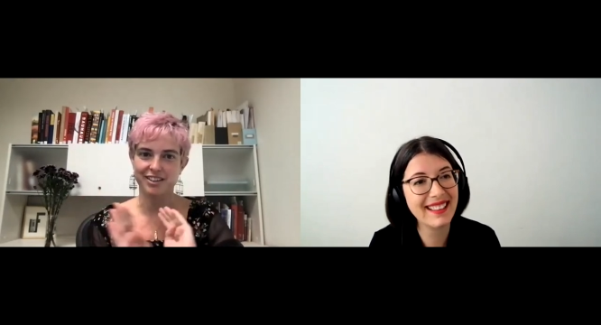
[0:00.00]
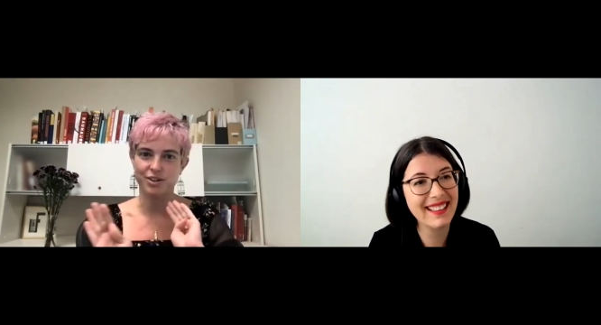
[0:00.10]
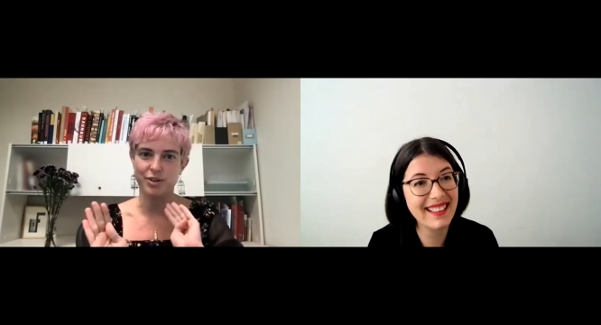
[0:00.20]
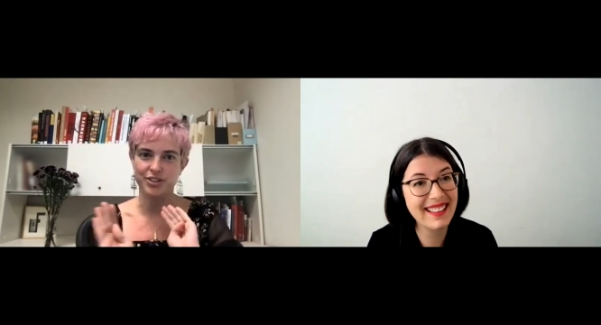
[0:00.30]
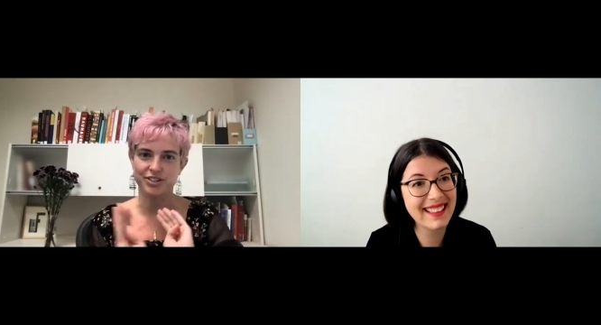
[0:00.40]
Speaker 1: a
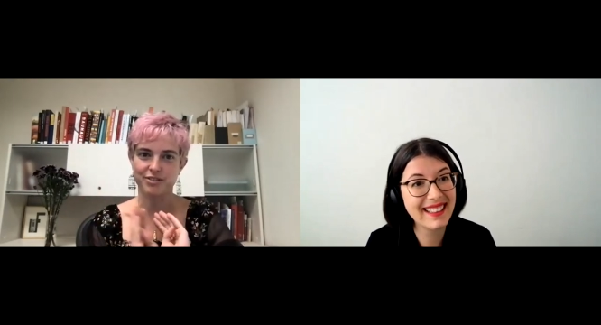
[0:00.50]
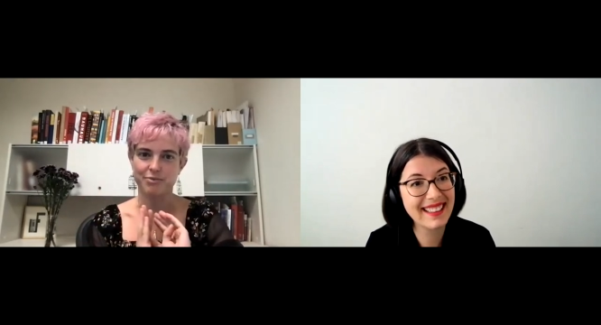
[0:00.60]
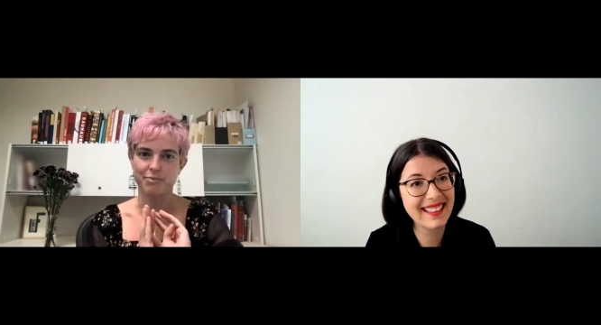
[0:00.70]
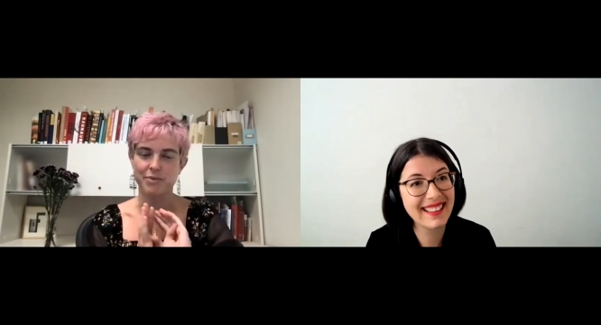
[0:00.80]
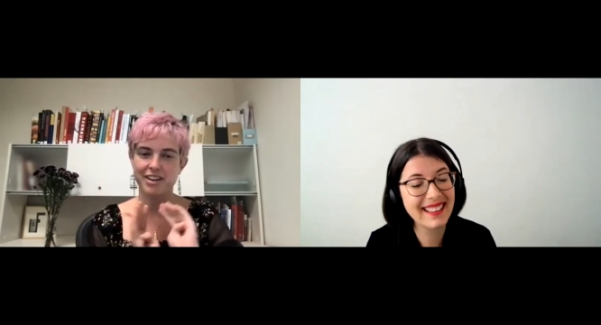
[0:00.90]
question of
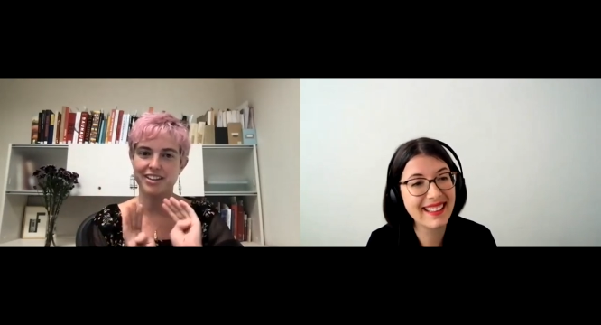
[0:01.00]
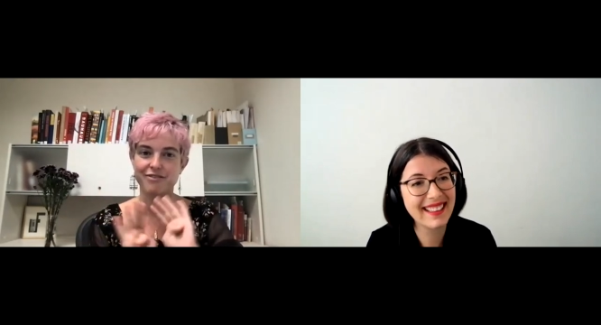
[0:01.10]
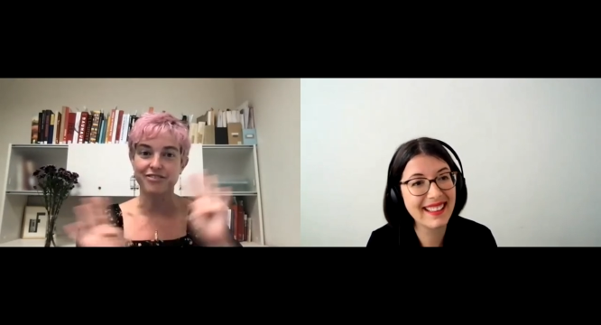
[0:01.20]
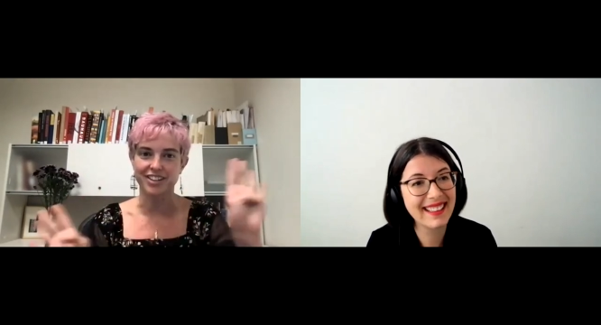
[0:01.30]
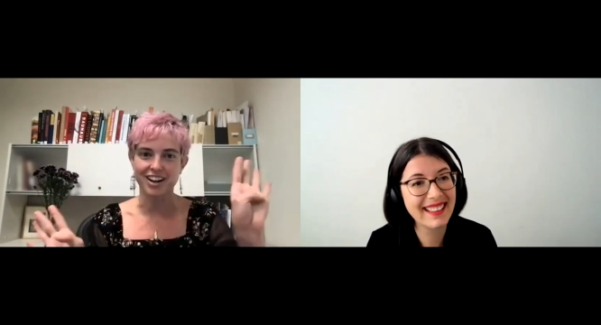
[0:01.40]

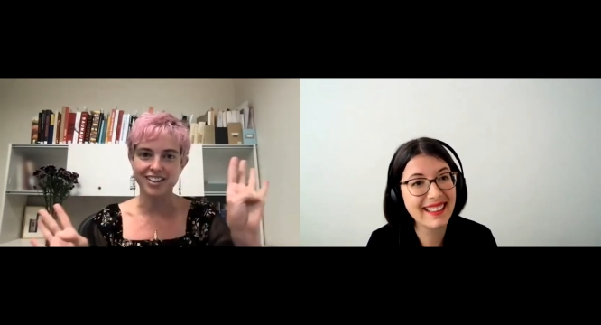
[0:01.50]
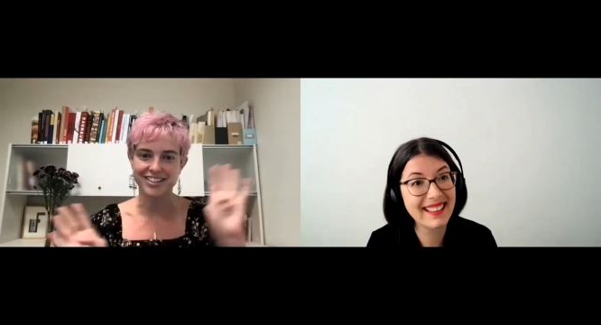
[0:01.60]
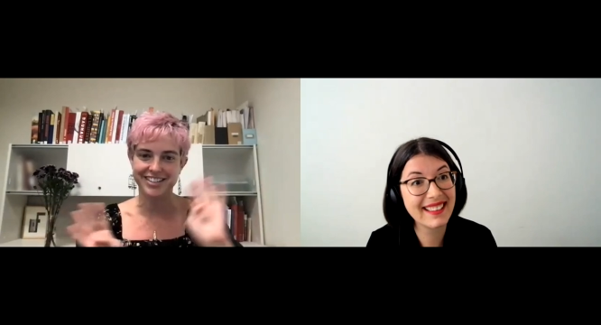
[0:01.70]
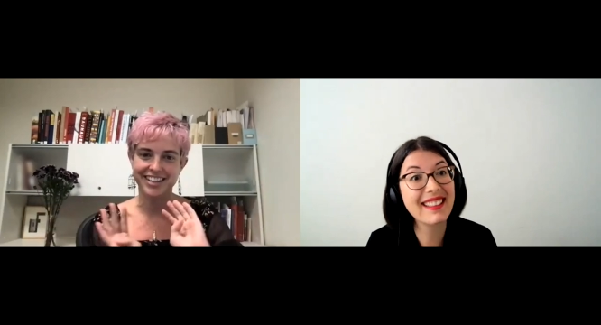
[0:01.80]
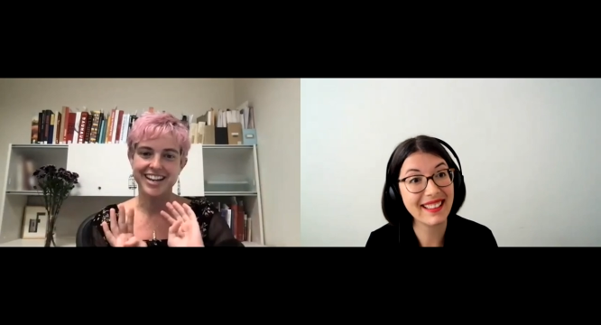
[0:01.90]

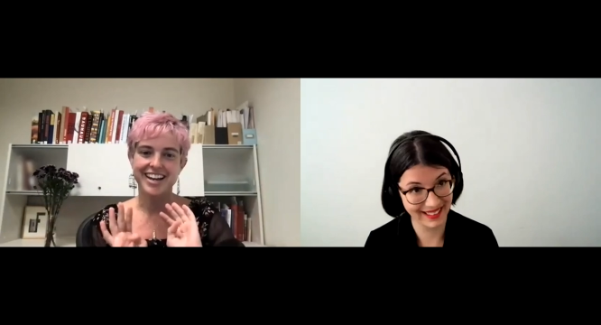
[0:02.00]
influx.